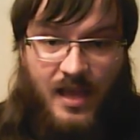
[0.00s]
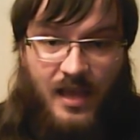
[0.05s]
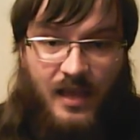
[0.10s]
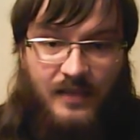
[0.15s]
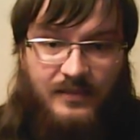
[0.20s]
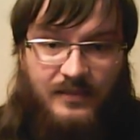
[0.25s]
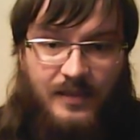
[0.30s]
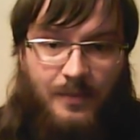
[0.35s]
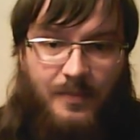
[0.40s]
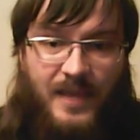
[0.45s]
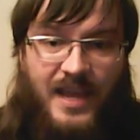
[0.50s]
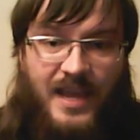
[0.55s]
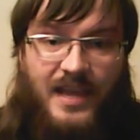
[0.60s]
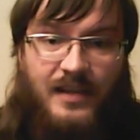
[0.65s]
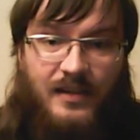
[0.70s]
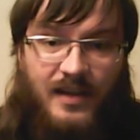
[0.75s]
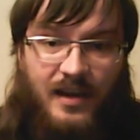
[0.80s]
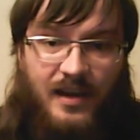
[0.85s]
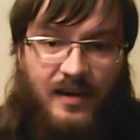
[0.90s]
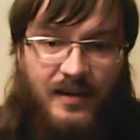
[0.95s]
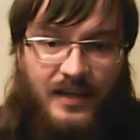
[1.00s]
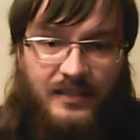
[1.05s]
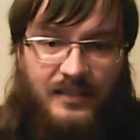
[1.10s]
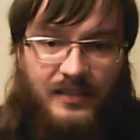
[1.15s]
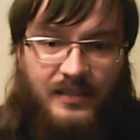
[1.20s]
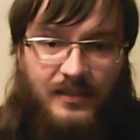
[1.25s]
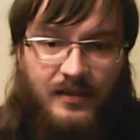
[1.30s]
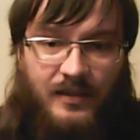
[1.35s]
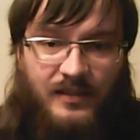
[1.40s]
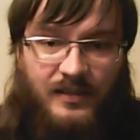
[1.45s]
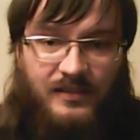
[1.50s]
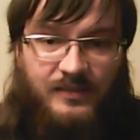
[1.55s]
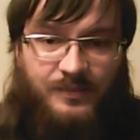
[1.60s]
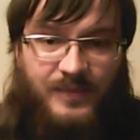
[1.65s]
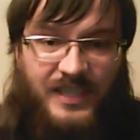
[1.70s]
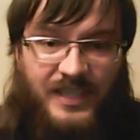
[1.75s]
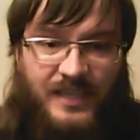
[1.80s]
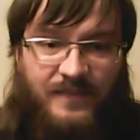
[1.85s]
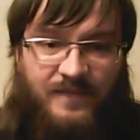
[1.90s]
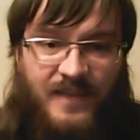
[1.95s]
As a male character,
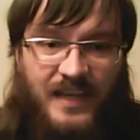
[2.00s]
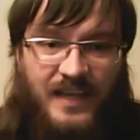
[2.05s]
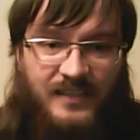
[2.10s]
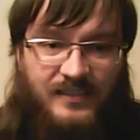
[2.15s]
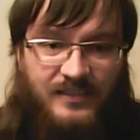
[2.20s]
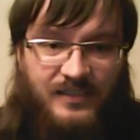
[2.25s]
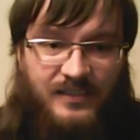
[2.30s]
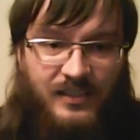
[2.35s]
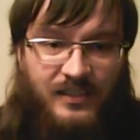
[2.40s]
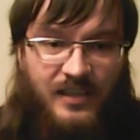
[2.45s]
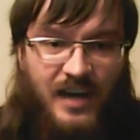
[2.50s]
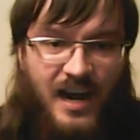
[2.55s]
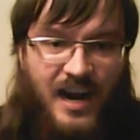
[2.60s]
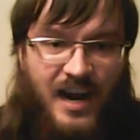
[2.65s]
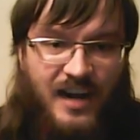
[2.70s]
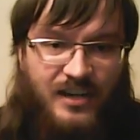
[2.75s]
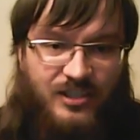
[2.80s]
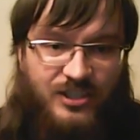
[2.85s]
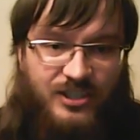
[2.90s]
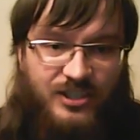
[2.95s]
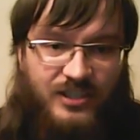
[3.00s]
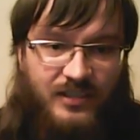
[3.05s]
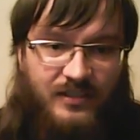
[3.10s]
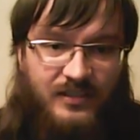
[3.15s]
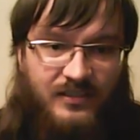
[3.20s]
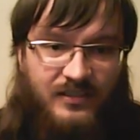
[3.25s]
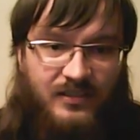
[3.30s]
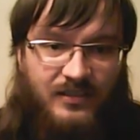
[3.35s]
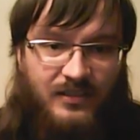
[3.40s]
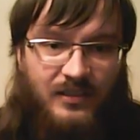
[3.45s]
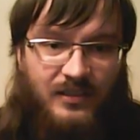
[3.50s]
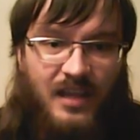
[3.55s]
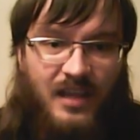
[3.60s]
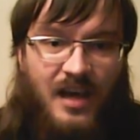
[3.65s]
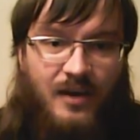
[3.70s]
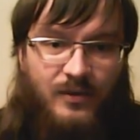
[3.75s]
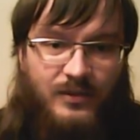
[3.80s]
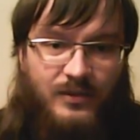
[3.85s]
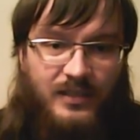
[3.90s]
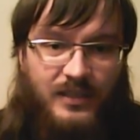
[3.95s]
speak faster, harsher, a little
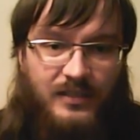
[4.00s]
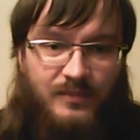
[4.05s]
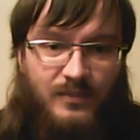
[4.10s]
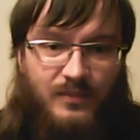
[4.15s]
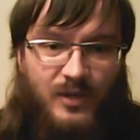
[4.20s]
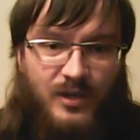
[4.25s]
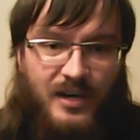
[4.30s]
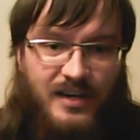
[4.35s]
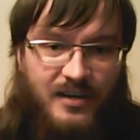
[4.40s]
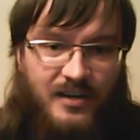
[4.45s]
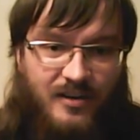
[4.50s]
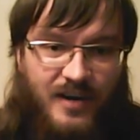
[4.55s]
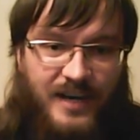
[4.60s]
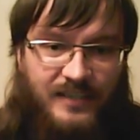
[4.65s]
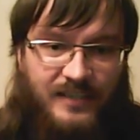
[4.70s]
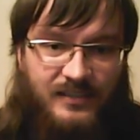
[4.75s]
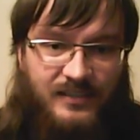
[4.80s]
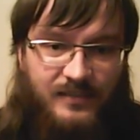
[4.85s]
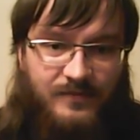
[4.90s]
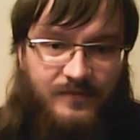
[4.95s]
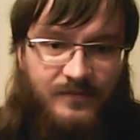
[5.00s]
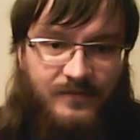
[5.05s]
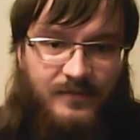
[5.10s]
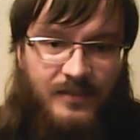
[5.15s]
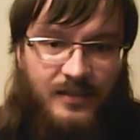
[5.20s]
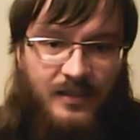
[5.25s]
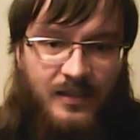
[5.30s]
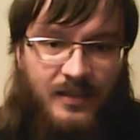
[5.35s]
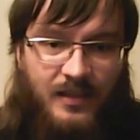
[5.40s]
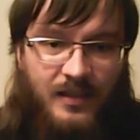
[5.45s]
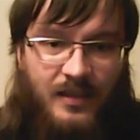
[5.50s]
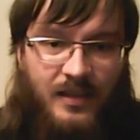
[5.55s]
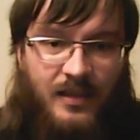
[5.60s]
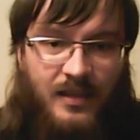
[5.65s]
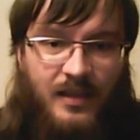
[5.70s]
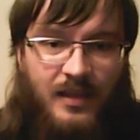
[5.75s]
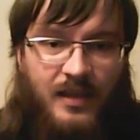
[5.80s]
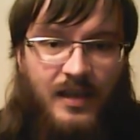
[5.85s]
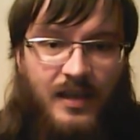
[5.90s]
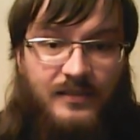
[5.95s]
louder, more aggressive.
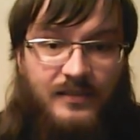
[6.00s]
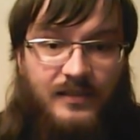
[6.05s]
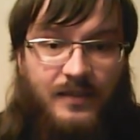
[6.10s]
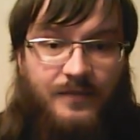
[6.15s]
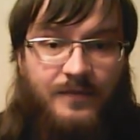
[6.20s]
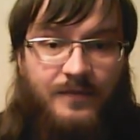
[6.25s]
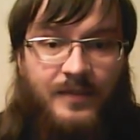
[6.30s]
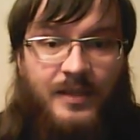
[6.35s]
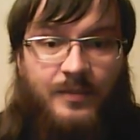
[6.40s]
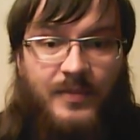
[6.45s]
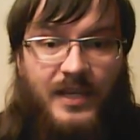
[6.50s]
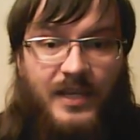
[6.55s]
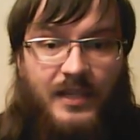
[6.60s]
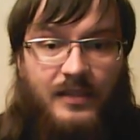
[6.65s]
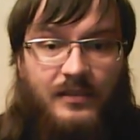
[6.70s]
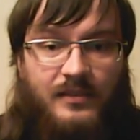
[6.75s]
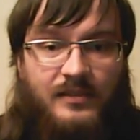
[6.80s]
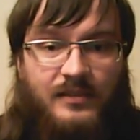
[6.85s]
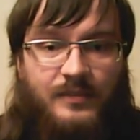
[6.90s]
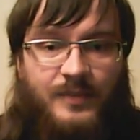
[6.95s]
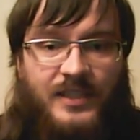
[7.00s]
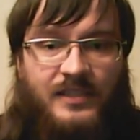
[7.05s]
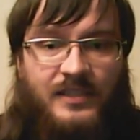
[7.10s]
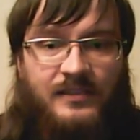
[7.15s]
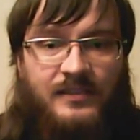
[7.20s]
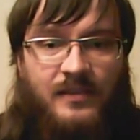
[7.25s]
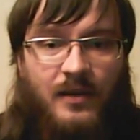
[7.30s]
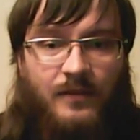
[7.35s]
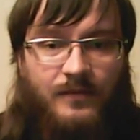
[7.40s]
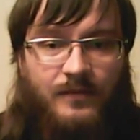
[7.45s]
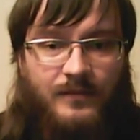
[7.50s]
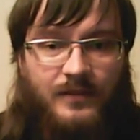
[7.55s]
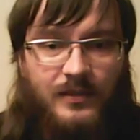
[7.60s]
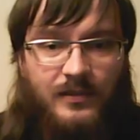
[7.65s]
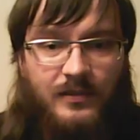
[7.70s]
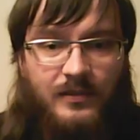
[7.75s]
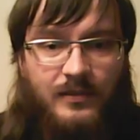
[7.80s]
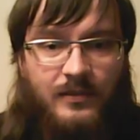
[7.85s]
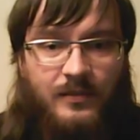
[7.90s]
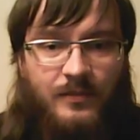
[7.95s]
As a female, speak
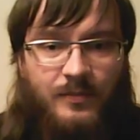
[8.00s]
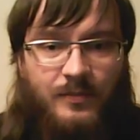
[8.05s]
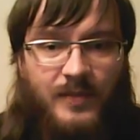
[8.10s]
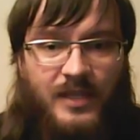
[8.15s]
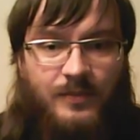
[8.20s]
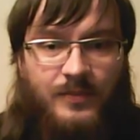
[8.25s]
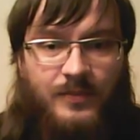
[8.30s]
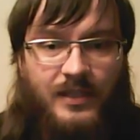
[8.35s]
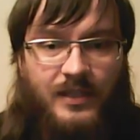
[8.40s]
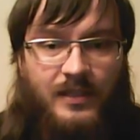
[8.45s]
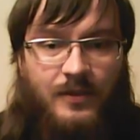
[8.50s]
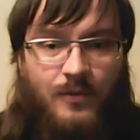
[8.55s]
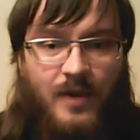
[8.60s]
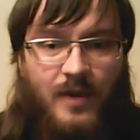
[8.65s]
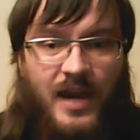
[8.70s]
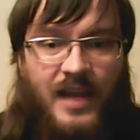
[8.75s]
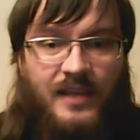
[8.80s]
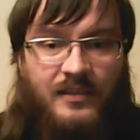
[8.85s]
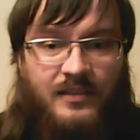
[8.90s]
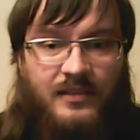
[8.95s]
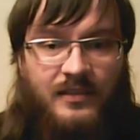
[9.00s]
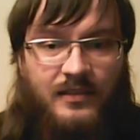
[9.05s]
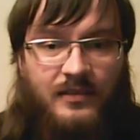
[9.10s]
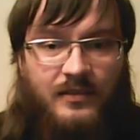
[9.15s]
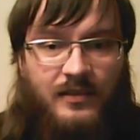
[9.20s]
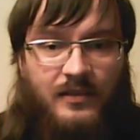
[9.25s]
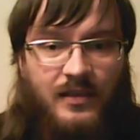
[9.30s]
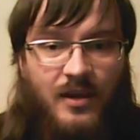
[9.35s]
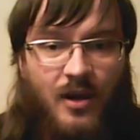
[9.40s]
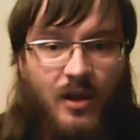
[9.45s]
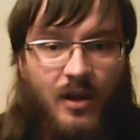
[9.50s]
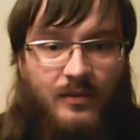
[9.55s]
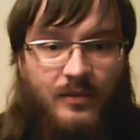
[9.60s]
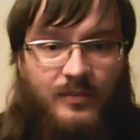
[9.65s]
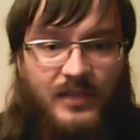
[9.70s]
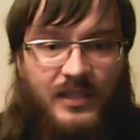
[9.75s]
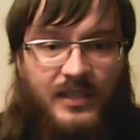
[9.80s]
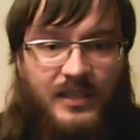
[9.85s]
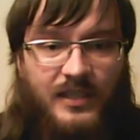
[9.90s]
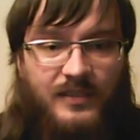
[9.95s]
softer, maybe quieter,
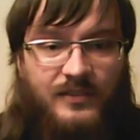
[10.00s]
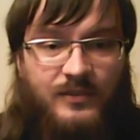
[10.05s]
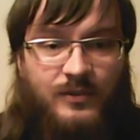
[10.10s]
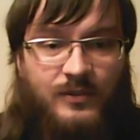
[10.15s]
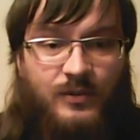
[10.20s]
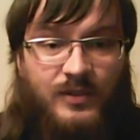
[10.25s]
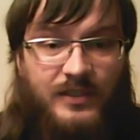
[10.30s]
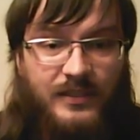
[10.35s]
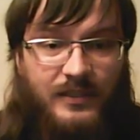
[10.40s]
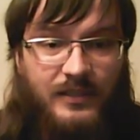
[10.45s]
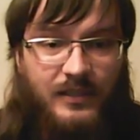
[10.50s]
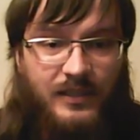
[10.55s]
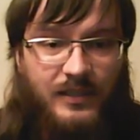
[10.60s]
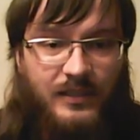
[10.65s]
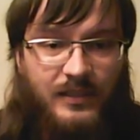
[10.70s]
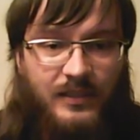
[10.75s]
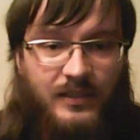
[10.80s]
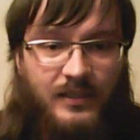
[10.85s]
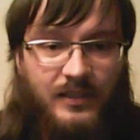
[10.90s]
calmly and soothingly.